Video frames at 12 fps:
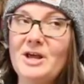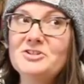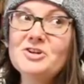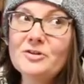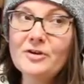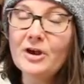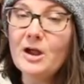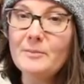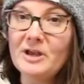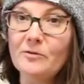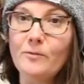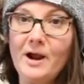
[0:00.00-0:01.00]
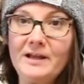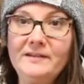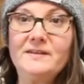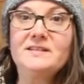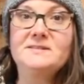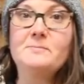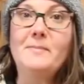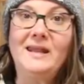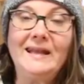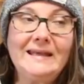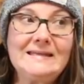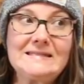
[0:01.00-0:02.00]
not sure they're coming right this
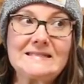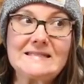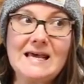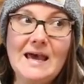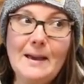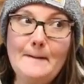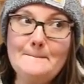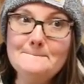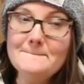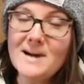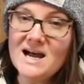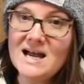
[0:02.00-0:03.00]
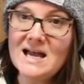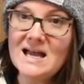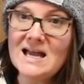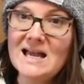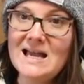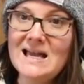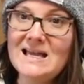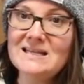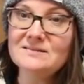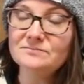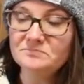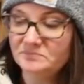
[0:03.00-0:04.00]
minute, but
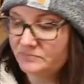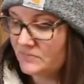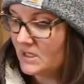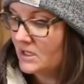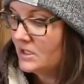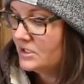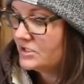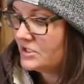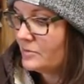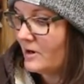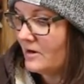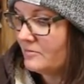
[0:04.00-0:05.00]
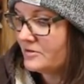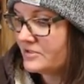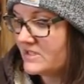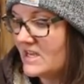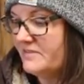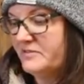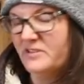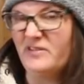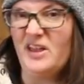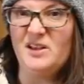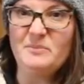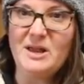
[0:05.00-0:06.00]
two hours left of
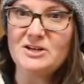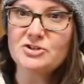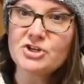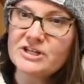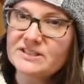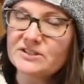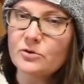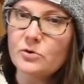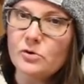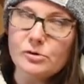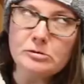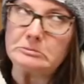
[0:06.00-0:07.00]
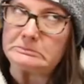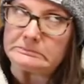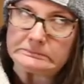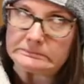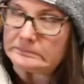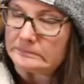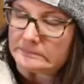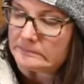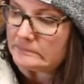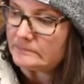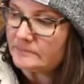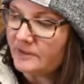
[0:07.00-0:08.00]
elementary school
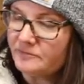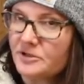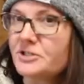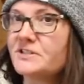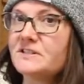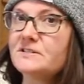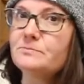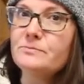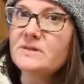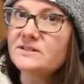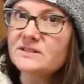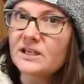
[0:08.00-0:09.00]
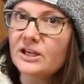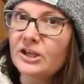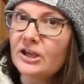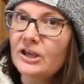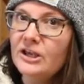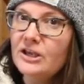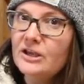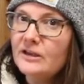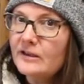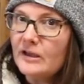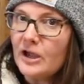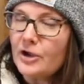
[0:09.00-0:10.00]
versus missing
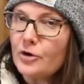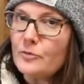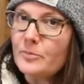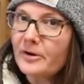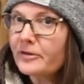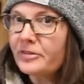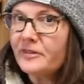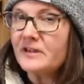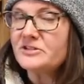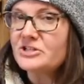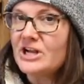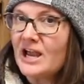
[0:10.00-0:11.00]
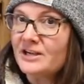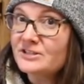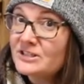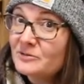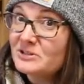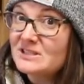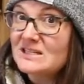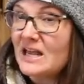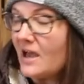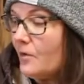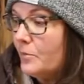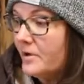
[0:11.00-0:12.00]
a goat birth that she actually wants
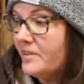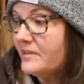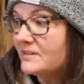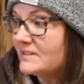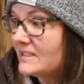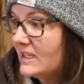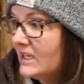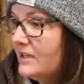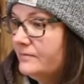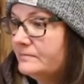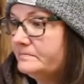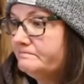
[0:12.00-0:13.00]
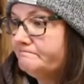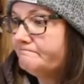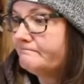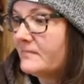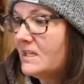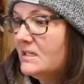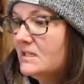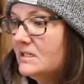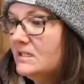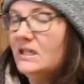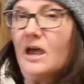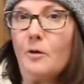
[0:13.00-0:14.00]
to help with and see
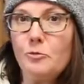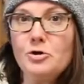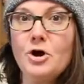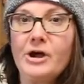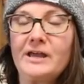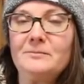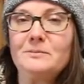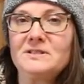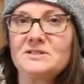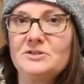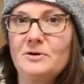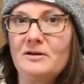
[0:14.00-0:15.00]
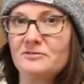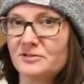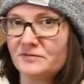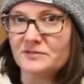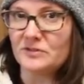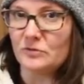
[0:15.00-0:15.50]
yeah, we'll go ahead and miss two hours of